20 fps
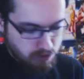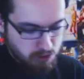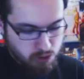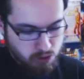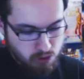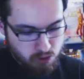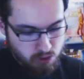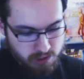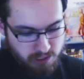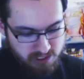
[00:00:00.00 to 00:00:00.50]

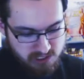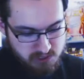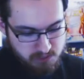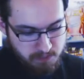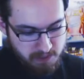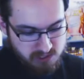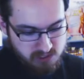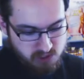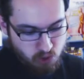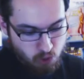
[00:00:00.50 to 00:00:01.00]
Oh, and the
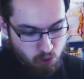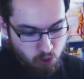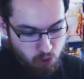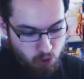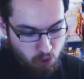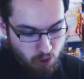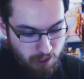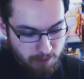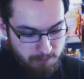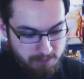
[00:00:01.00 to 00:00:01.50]
special...
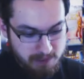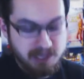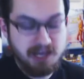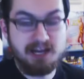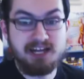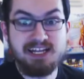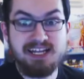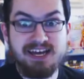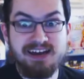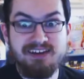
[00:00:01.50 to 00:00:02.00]
Oh, I'm
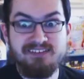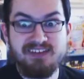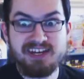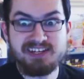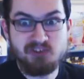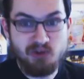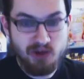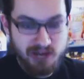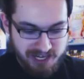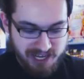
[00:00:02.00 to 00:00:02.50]
gonna love
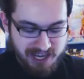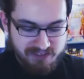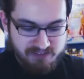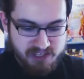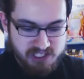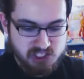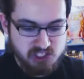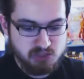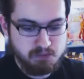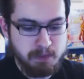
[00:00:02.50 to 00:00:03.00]
this one.
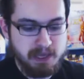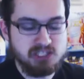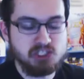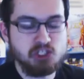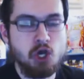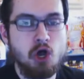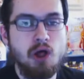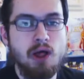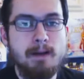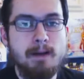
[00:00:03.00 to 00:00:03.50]
The
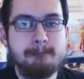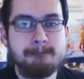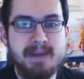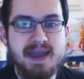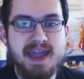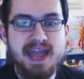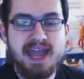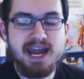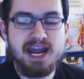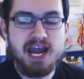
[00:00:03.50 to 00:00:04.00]
special
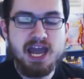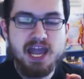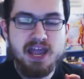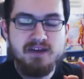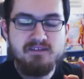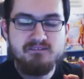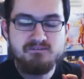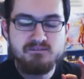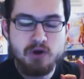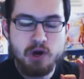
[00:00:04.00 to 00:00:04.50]
pin
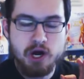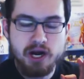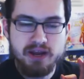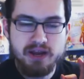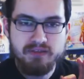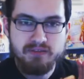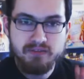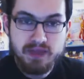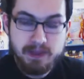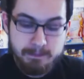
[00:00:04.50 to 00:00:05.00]

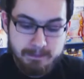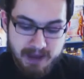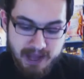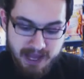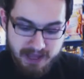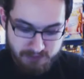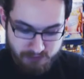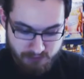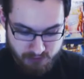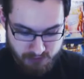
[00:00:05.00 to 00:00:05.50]
for the
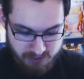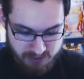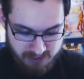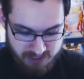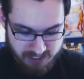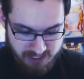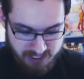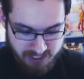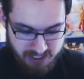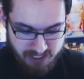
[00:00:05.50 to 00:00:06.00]
month.
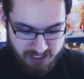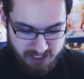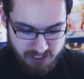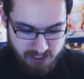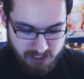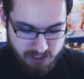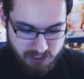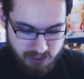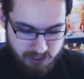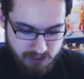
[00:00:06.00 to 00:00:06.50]

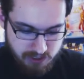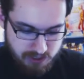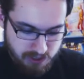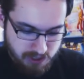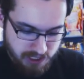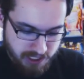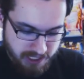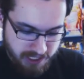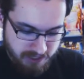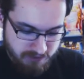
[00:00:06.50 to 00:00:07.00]
Oh,
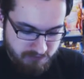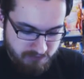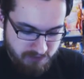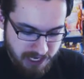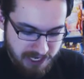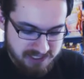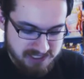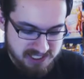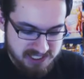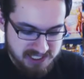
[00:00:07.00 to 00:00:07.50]
I have
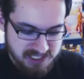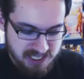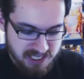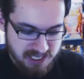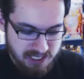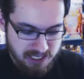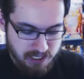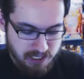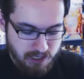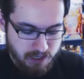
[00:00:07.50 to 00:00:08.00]
not
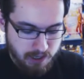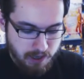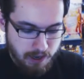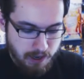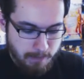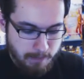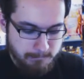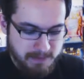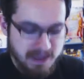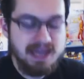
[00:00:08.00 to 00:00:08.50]
seen
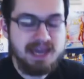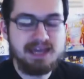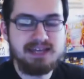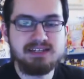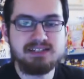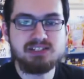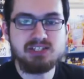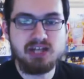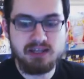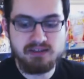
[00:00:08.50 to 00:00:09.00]
a
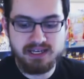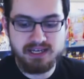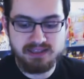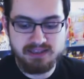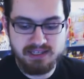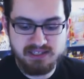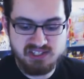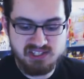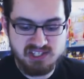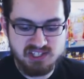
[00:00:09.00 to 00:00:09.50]
pin done like
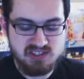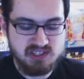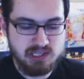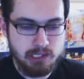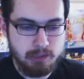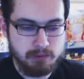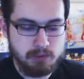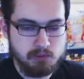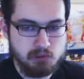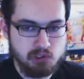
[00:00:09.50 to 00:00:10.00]
this since the
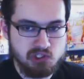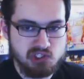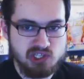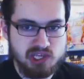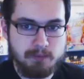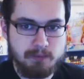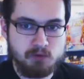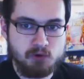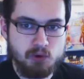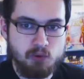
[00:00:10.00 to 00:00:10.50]
WWE
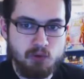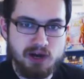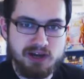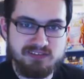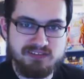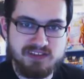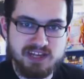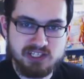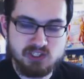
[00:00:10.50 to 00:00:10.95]
Slam Curry one.